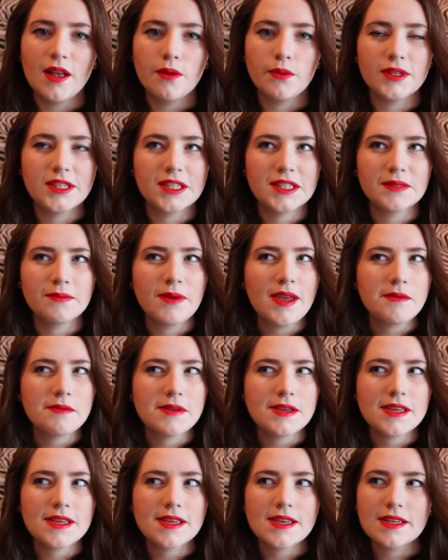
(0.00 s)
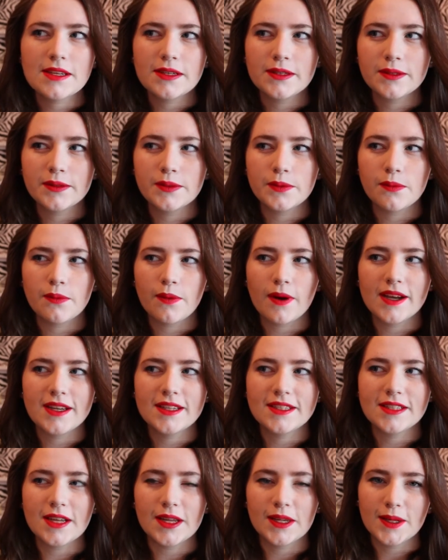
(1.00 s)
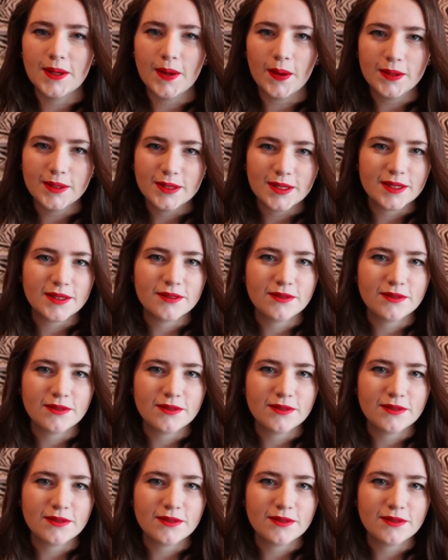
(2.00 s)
which is maybe quite a lot